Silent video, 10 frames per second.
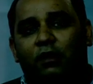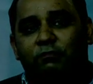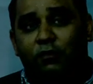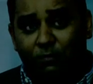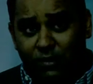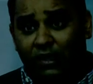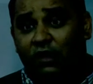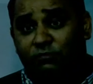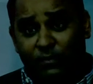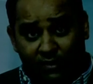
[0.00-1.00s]
from the
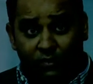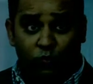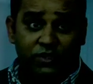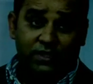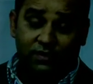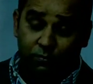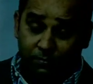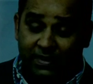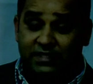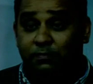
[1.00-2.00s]
government, which are the
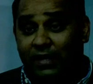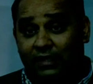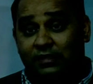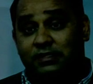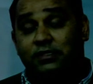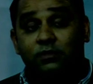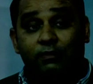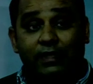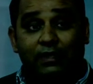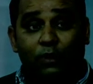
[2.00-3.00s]
best practices
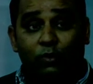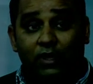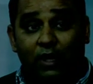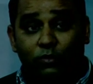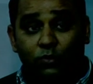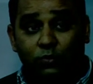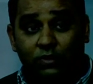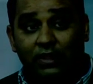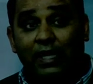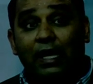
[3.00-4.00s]
right now around the
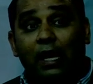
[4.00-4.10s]
world.